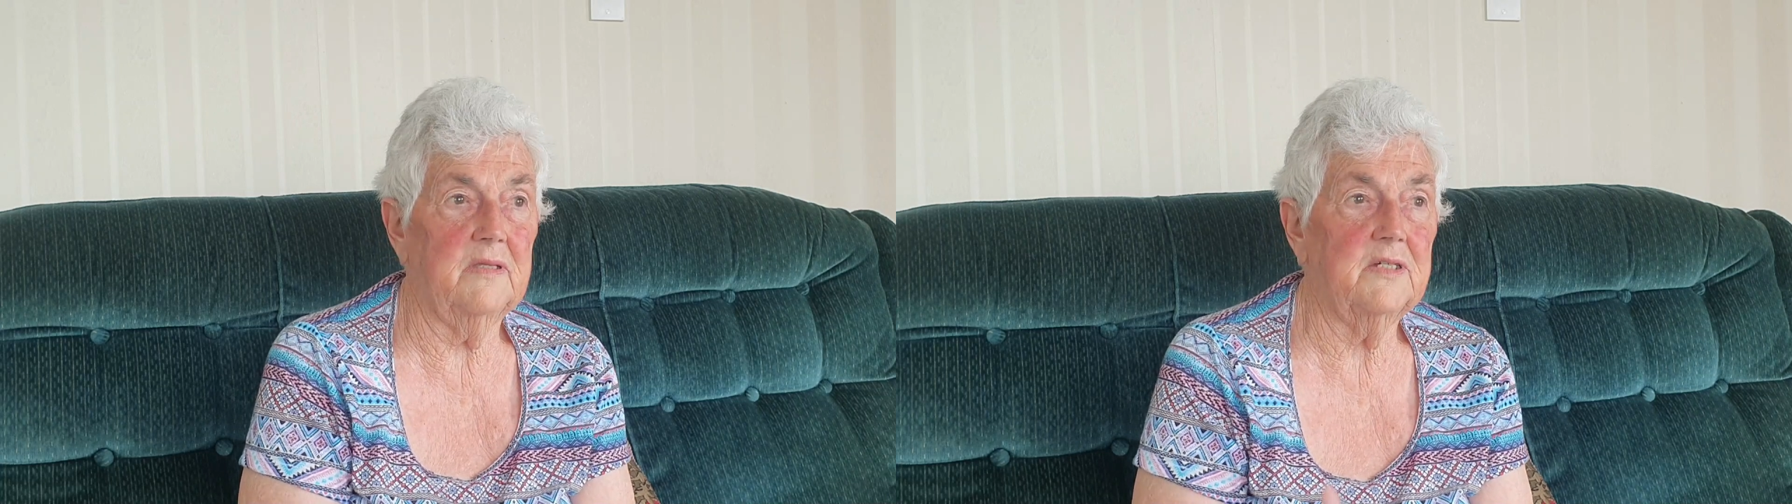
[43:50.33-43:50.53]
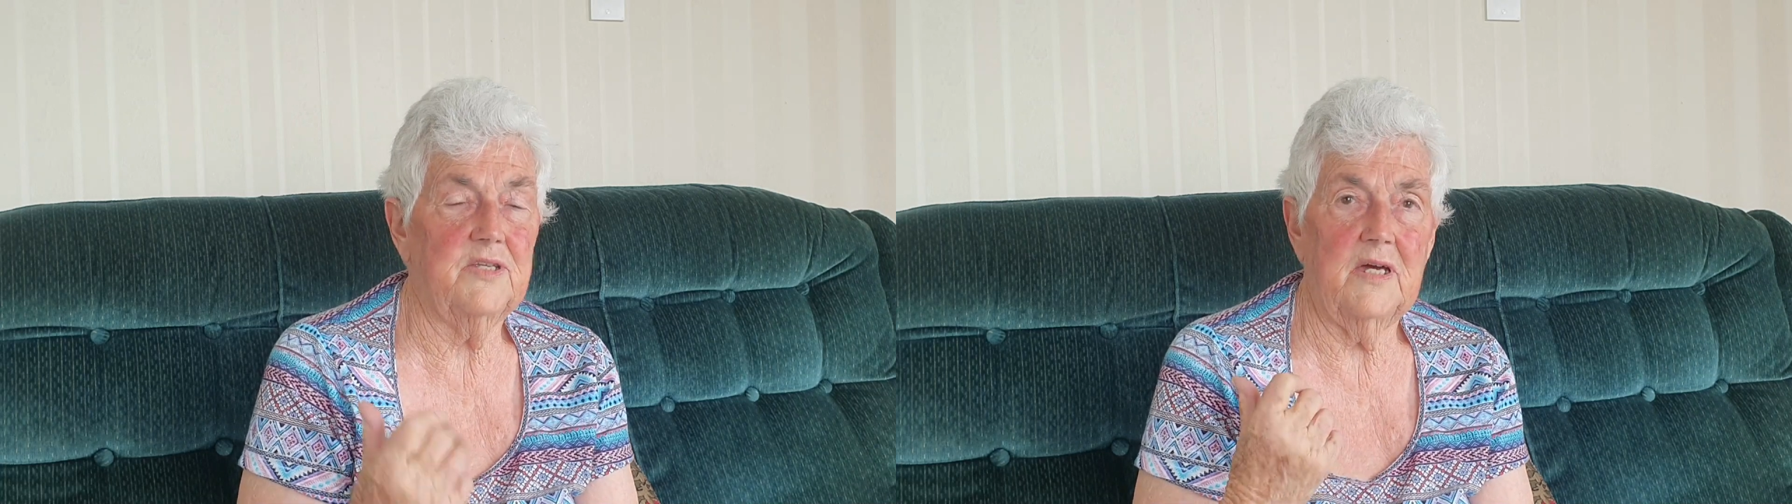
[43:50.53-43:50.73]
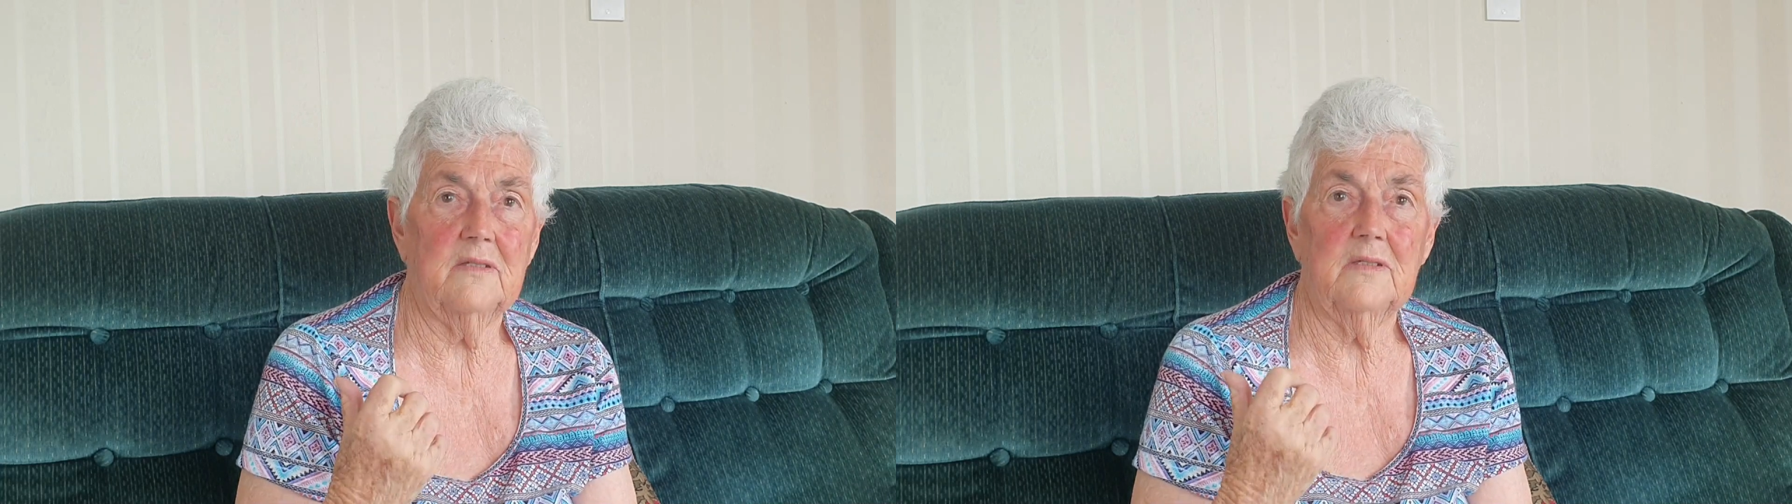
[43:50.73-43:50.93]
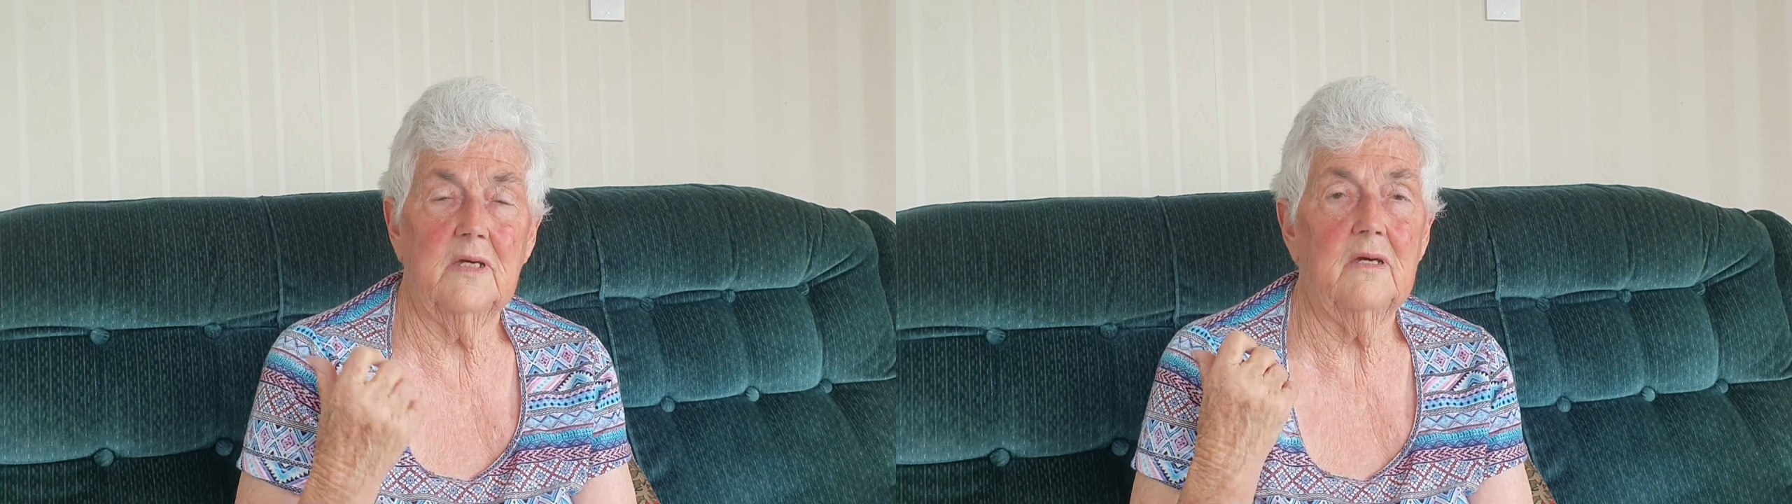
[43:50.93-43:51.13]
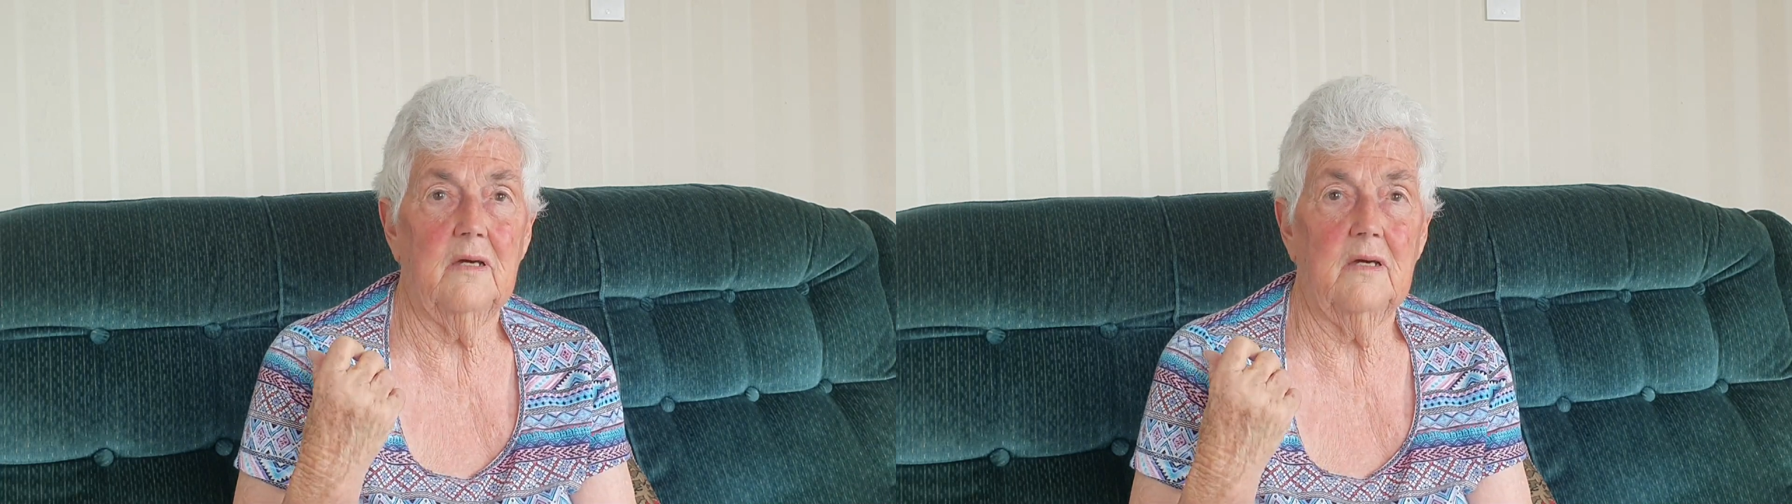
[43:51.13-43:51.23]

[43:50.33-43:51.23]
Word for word: they're down there